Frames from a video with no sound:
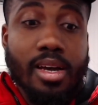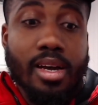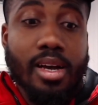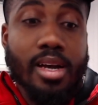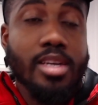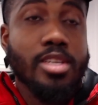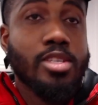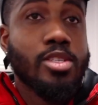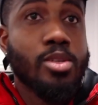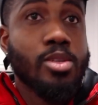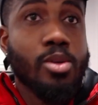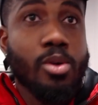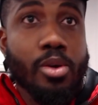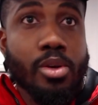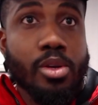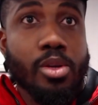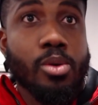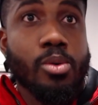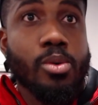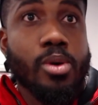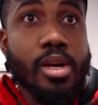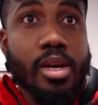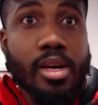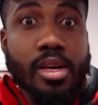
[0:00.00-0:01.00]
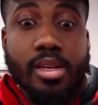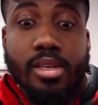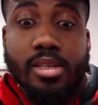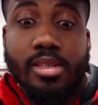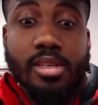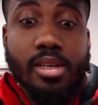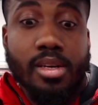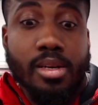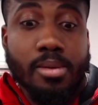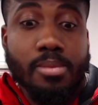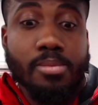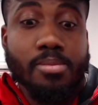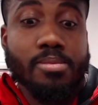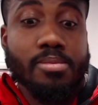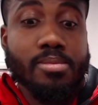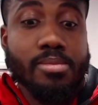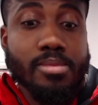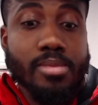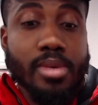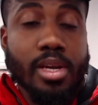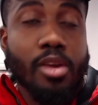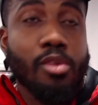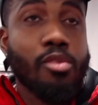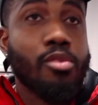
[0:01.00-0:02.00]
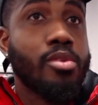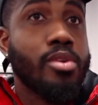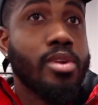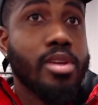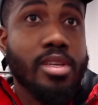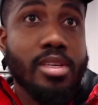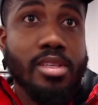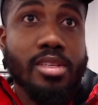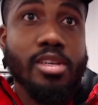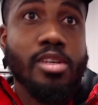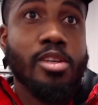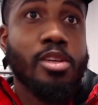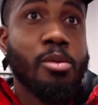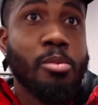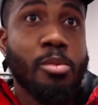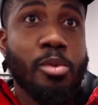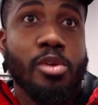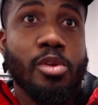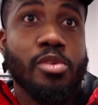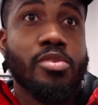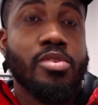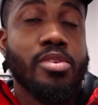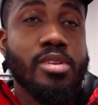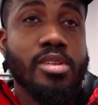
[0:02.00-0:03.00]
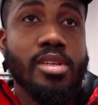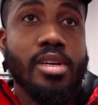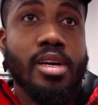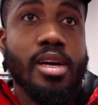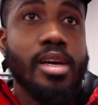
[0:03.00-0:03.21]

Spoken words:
I saw you and I really think you're beautiful.